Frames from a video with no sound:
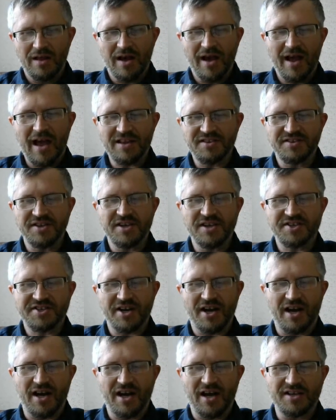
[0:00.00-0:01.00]
had
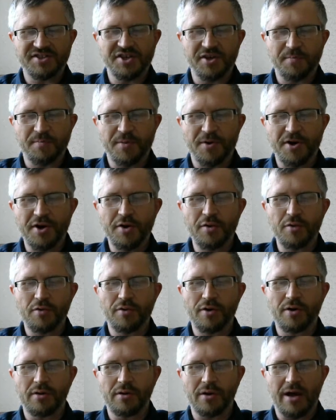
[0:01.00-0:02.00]
this
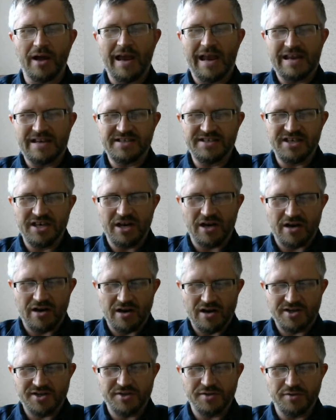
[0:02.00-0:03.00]
entrepreneurial idea
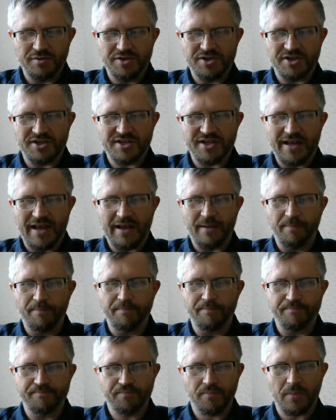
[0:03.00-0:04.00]
to just like
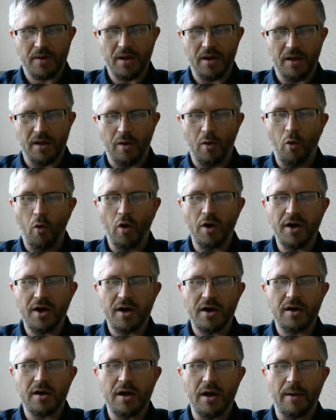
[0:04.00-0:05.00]
uh,
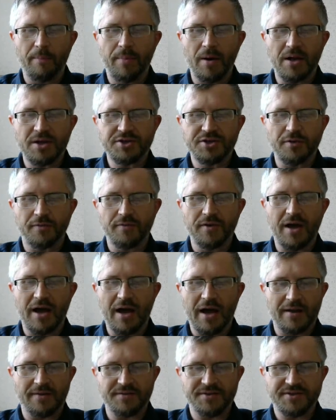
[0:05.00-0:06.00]
order a bunch of
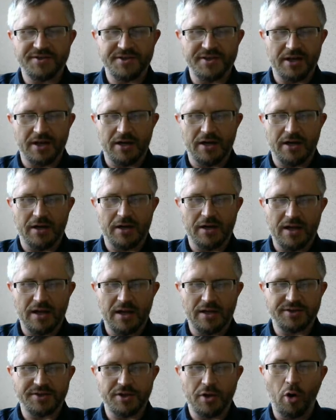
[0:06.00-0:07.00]
knives uh,
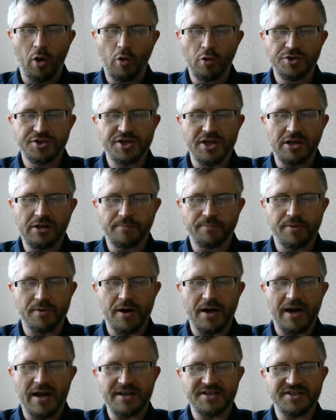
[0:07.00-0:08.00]
at a wholesale
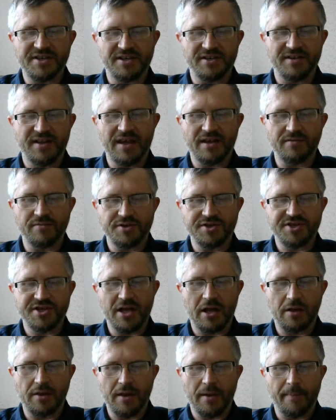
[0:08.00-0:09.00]
price and then
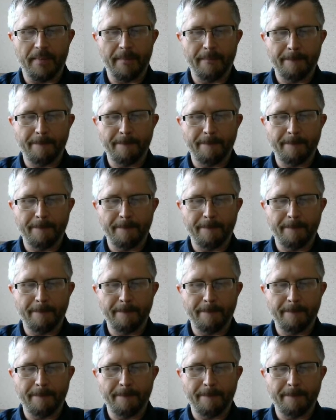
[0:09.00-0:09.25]
resell them.